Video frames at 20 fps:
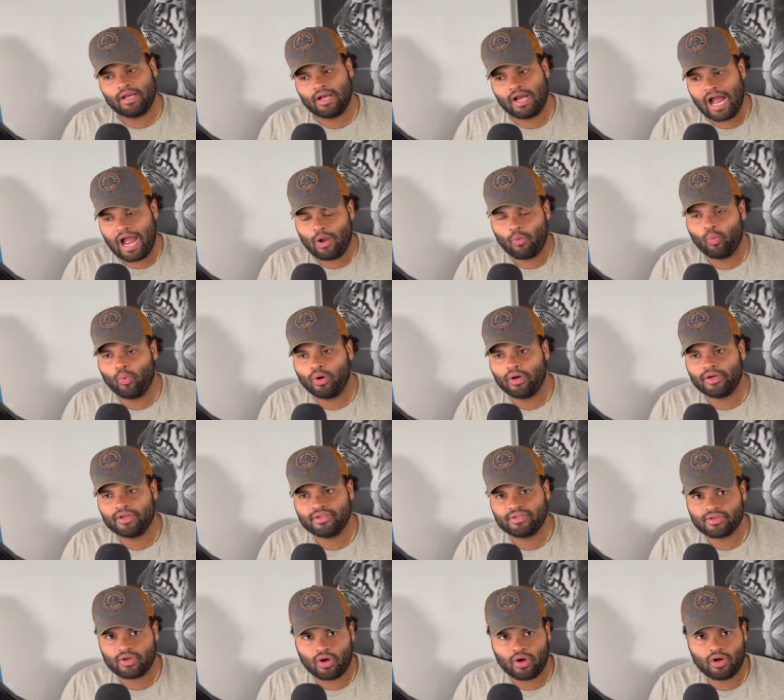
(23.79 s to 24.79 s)
I
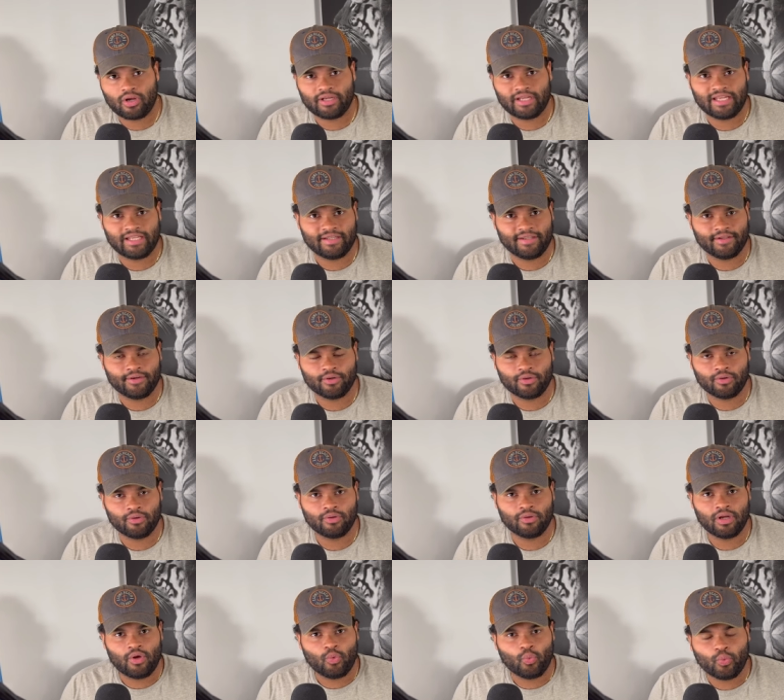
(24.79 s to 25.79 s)
was on a
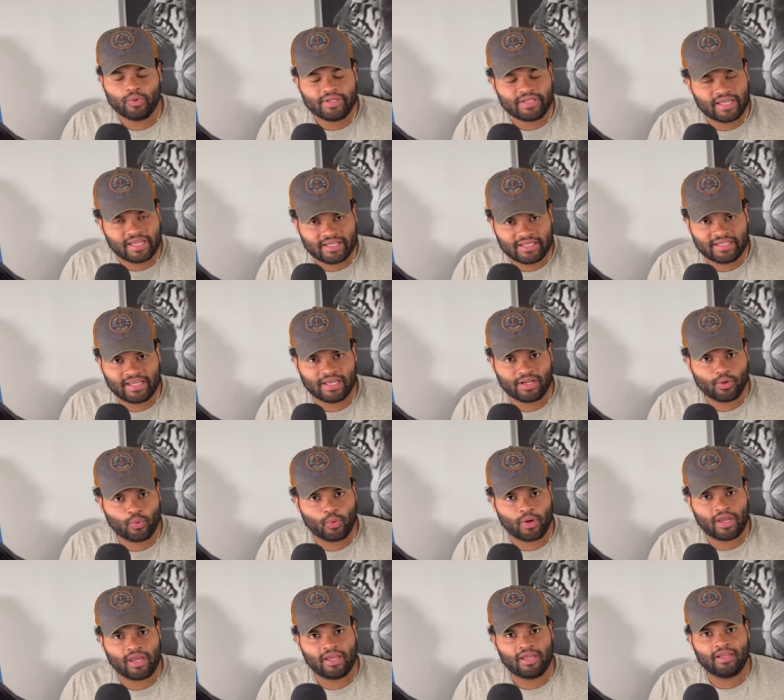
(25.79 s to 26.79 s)
little weekend
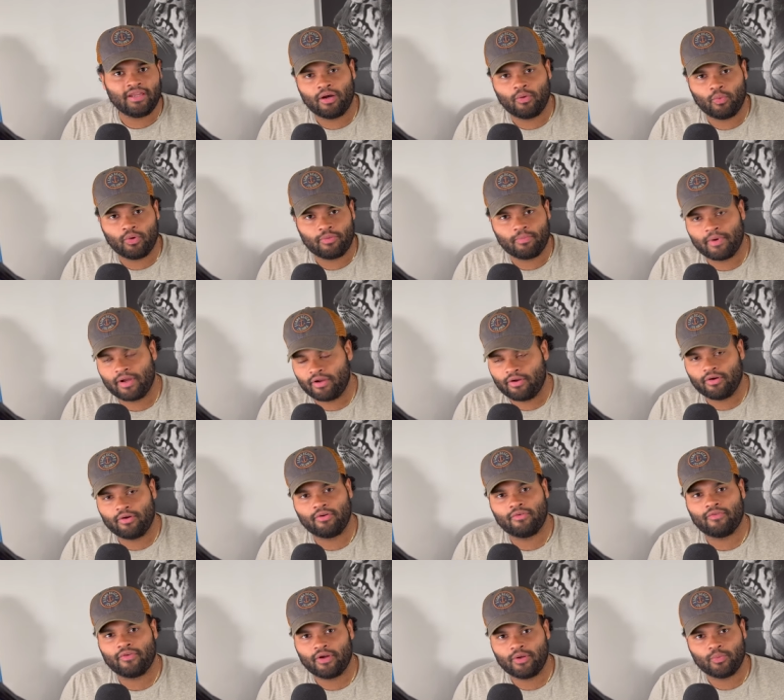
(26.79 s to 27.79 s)
getaway with my
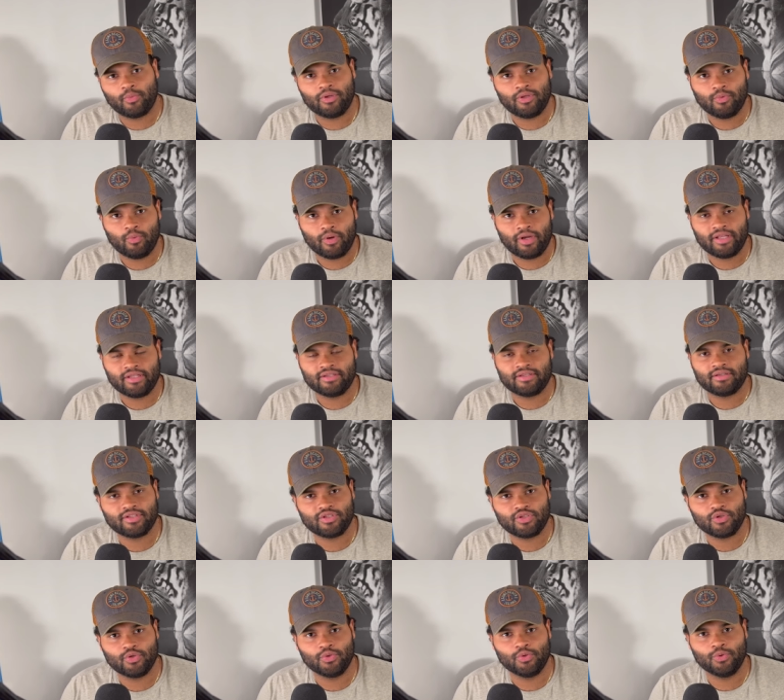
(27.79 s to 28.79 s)
girlfriend. We went
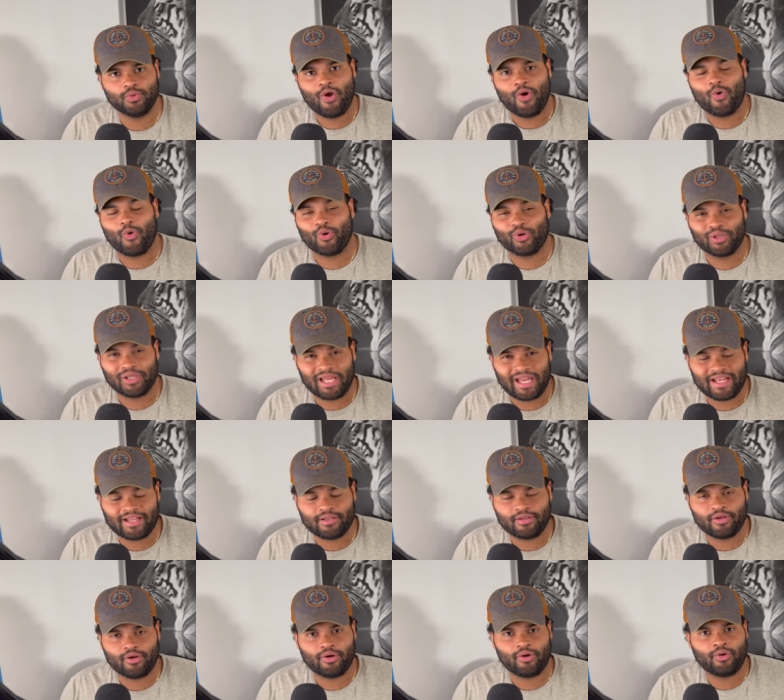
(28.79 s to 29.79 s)
to
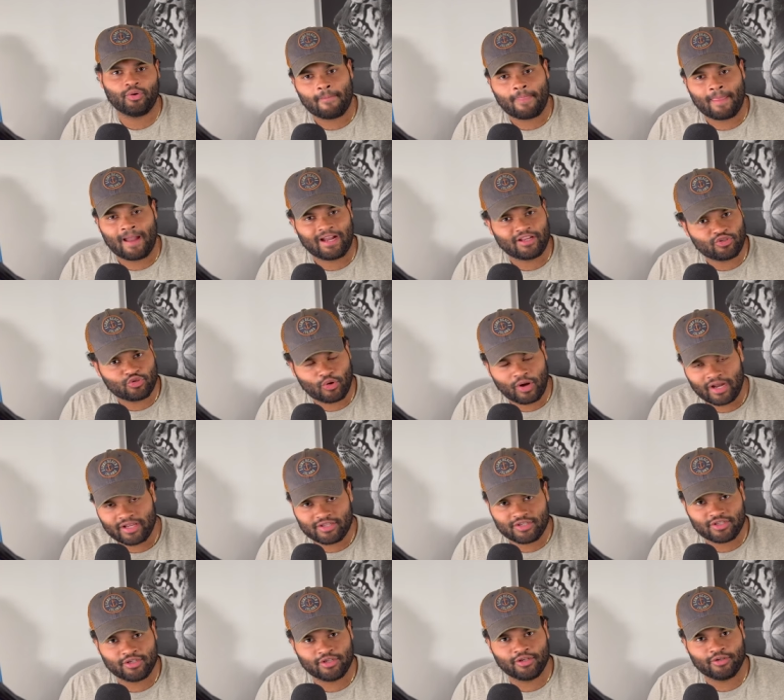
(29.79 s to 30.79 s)
Orlando. I
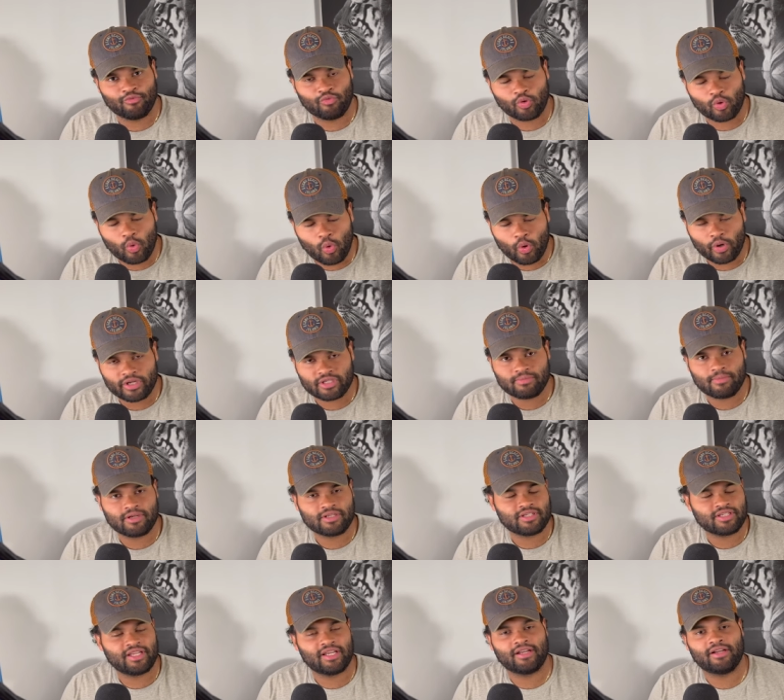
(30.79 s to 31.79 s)
tried to record as
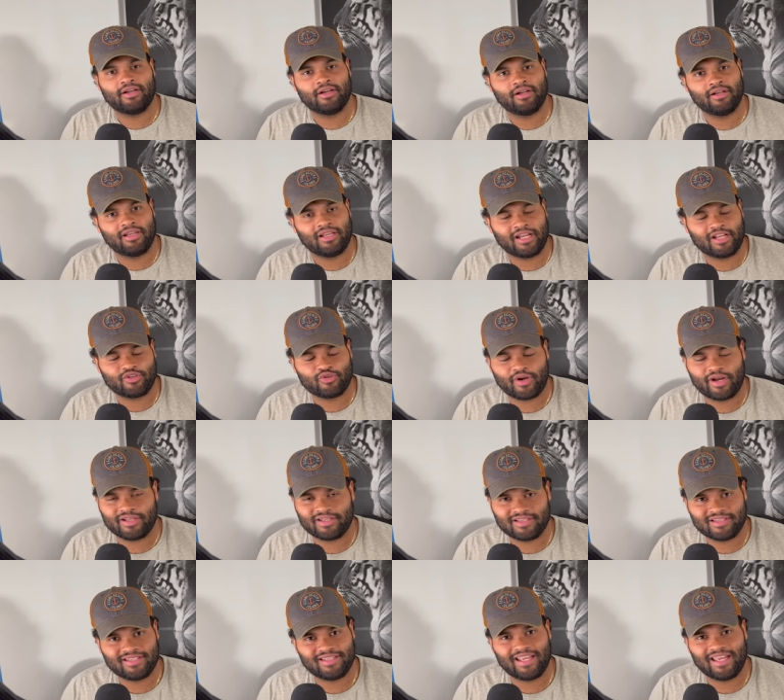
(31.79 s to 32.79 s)
much as I could and I tried
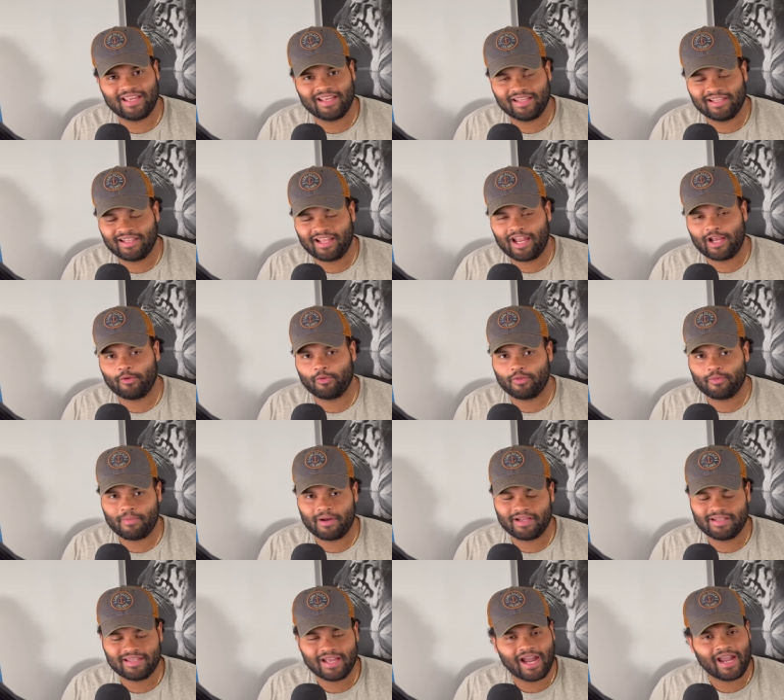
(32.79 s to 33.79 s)
to stay in line with
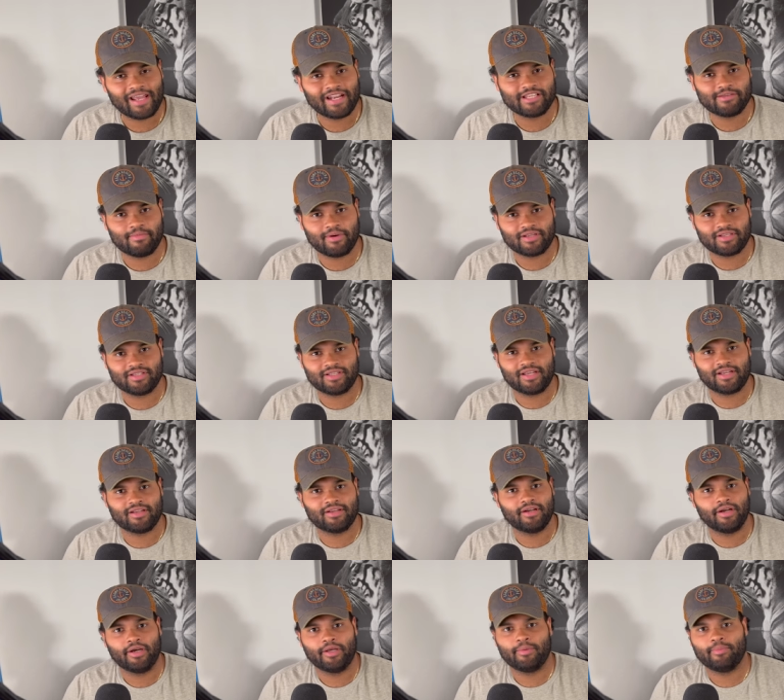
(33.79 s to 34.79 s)
my diet as much as I
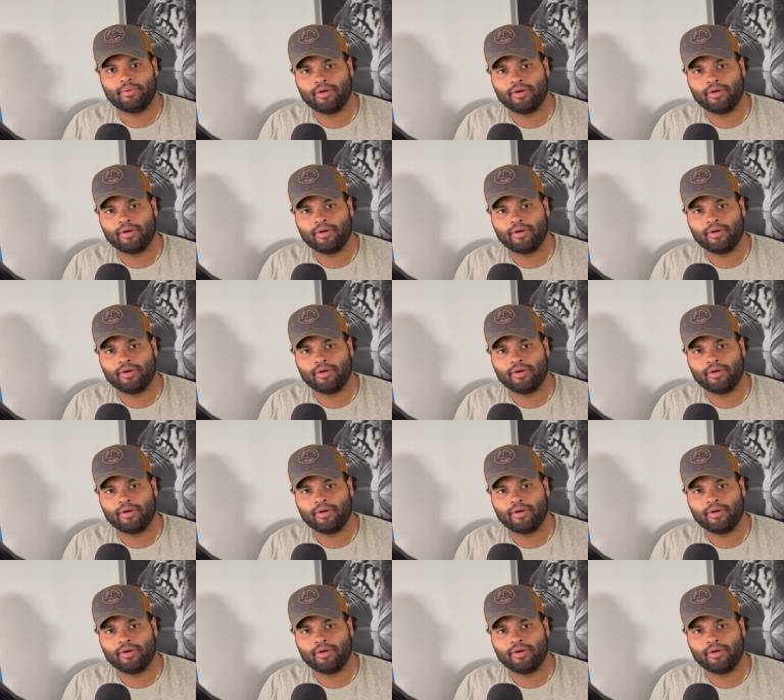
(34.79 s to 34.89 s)
could.